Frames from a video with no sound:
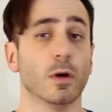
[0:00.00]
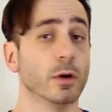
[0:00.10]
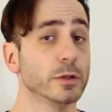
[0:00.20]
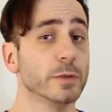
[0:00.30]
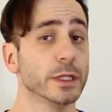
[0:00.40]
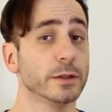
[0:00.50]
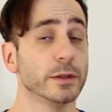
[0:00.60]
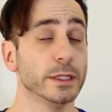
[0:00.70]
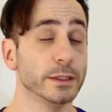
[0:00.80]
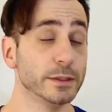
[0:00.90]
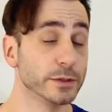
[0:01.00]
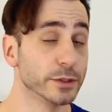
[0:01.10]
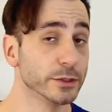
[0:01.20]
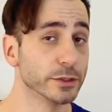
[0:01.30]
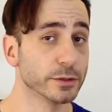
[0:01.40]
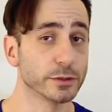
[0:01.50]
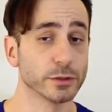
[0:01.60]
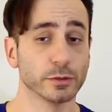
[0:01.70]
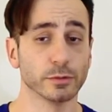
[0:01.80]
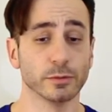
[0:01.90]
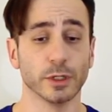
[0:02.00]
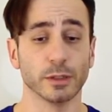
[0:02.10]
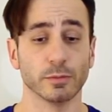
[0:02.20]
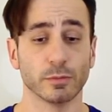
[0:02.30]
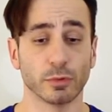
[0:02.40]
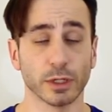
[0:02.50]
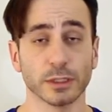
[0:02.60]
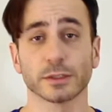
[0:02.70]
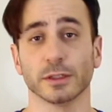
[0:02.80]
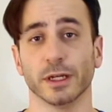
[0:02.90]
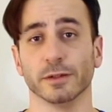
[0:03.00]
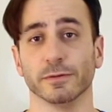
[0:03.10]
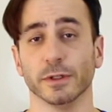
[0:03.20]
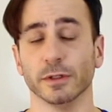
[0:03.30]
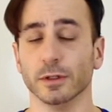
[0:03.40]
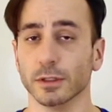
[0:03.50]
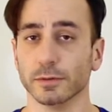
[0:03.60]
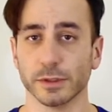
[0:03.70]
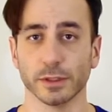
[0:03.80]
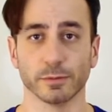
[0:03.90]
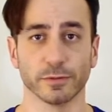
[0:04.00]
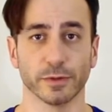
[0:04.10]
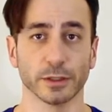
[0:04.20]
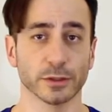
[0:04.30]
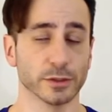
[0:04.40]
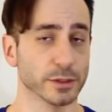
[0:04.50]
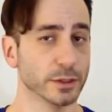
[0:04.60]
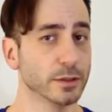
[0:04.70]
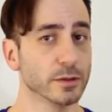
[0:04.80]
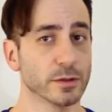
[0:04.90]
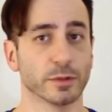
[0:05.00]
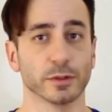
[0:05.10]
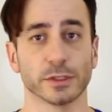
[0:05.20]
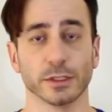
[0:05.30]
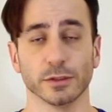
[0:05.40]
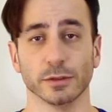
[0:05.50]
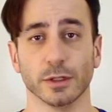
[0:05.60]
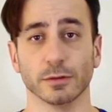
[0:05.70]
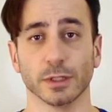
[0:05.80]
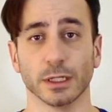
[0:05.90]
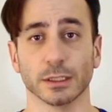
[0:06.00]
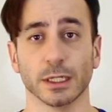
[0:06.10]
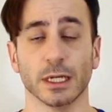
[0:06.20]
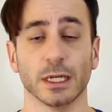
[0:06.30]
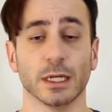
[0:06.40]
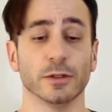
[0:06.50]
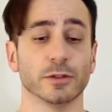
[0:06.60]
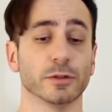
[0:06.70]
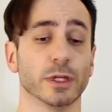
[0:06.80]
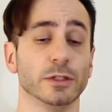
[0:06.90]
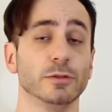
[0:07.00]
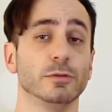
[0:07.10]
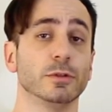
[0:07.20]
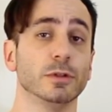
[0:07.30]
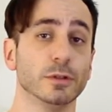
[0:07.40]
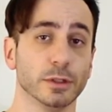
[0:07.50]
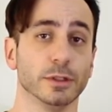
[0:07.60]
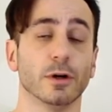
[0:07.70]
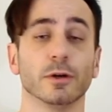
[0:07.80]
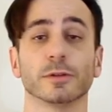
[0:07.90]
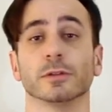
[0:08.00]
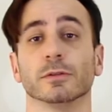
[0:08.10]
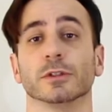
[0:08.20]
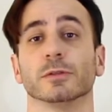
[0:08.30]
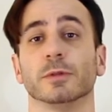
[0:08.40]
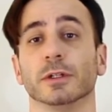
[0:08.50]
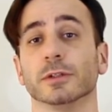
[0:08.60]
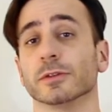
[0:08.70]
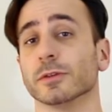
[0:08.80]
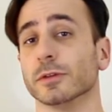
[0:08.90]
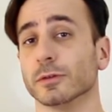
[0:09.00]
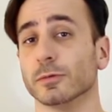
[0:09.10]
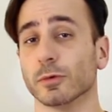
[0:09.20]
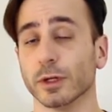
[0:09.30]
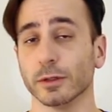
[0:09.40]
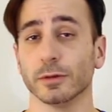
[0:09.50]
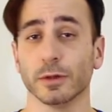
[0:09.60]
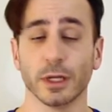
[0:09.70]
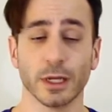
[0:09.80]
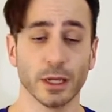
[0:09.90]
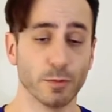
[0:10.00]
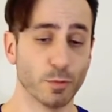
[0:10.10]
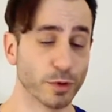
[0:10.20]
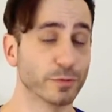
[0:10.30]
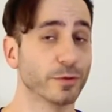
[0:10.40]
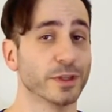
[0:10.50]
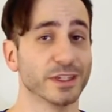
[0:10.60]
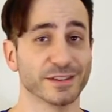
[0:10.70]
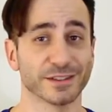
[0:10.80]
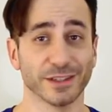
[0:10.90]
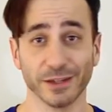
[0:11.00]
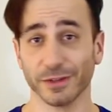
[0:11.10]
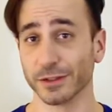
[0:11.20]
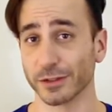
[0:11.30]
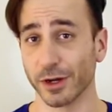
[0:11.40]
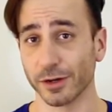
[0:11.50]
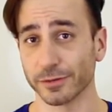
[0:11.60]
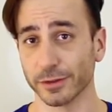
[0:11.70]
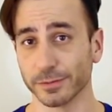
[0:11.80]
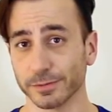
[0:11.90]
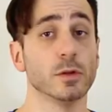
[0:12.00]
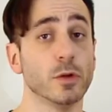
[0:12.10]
Or you made the decision to embrace life and all of its imperfections and all of the parts that you don't like so that you could also experience the great and wonderful things life has to offer.